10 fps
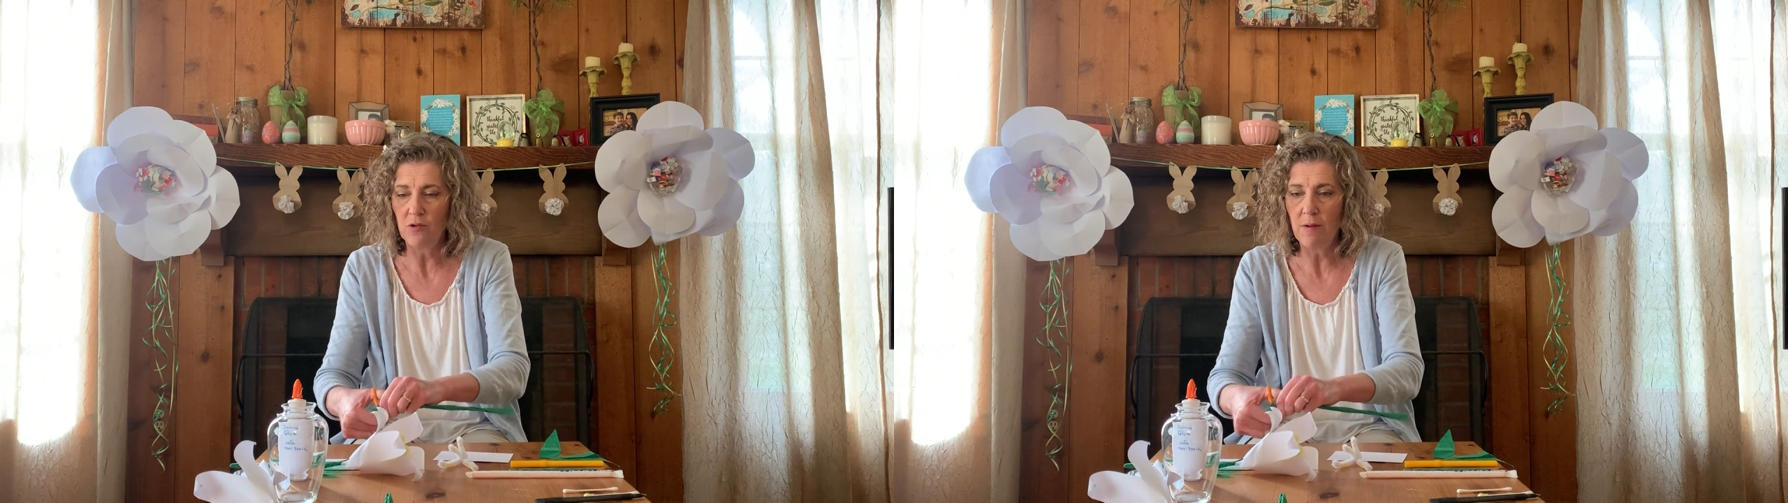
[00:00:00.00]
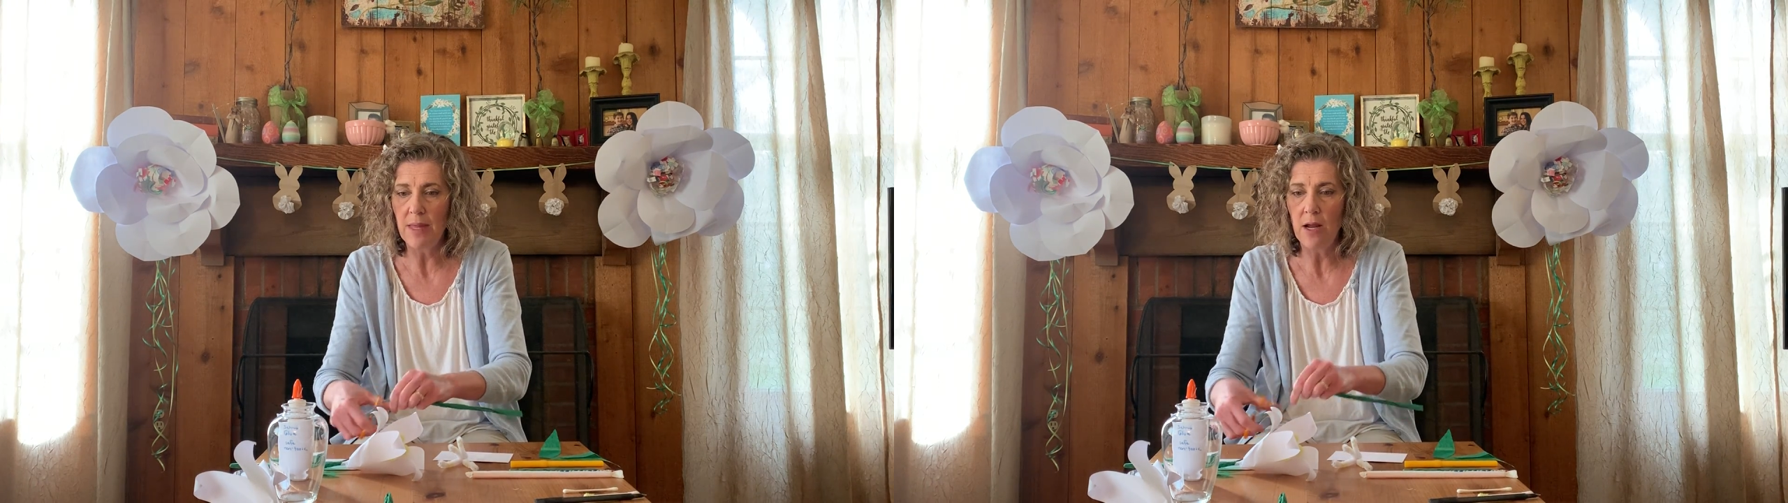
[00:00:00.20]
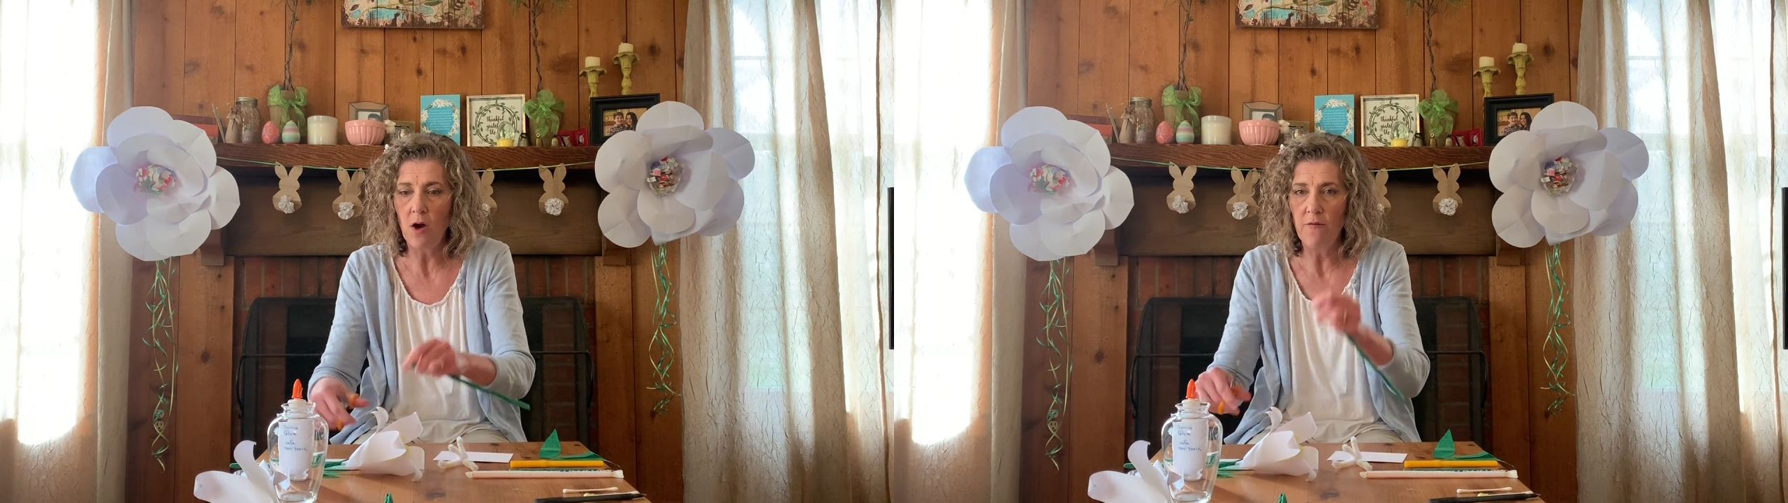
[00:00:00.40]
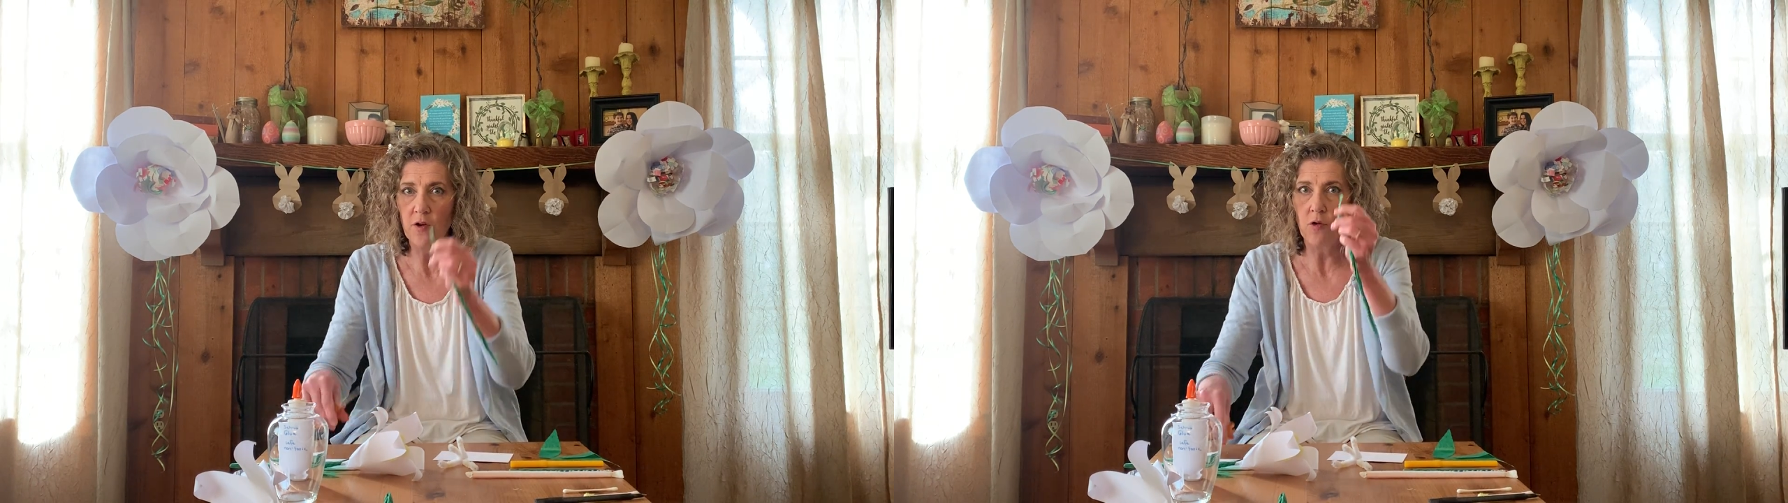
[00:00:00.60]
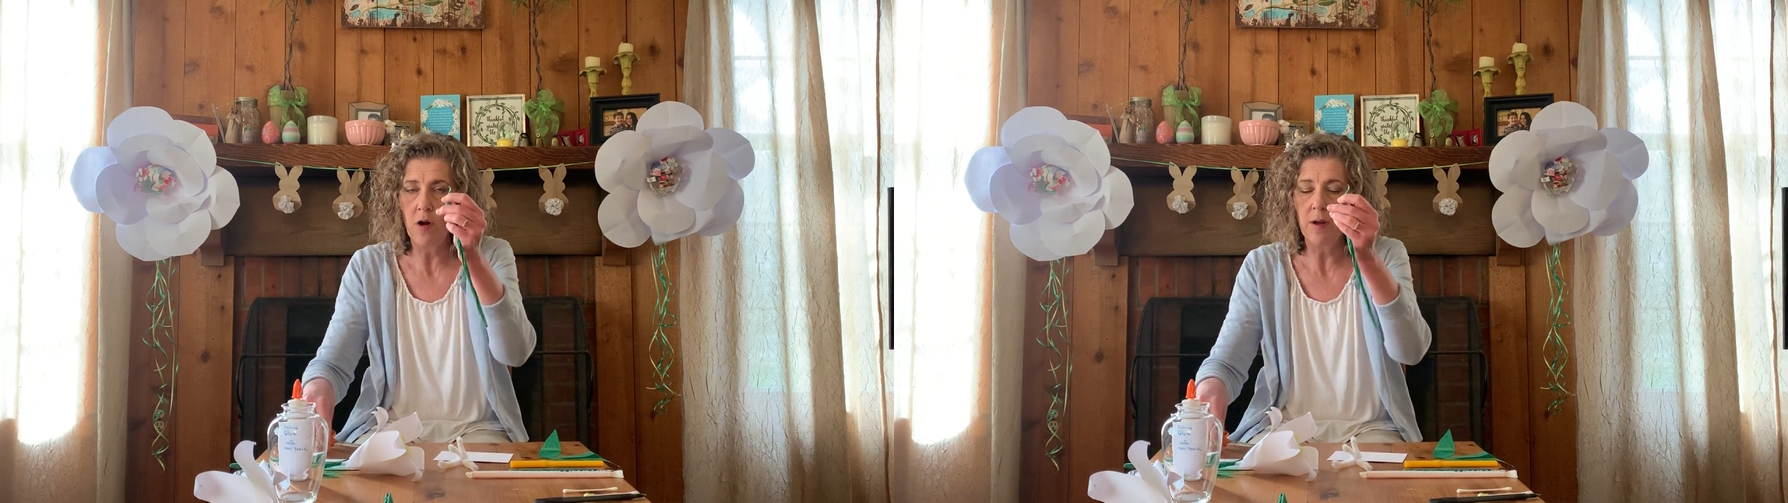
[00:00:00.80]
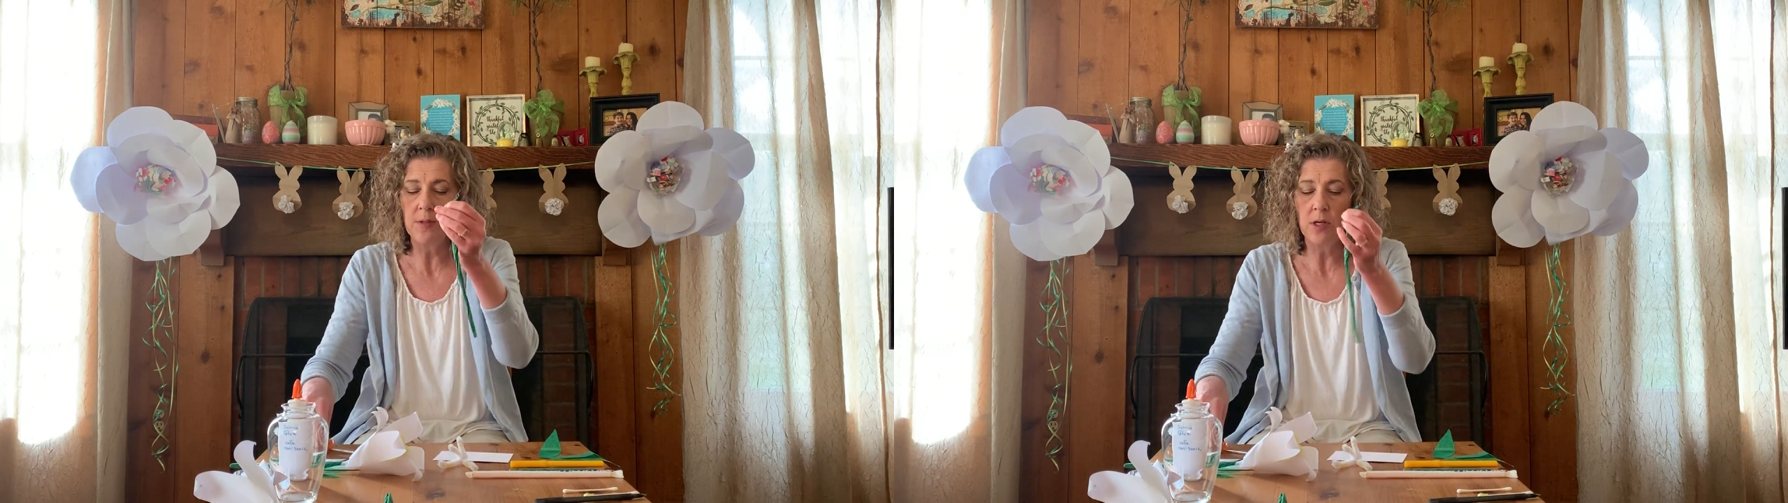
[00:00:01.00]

trim that off. Your grown-up's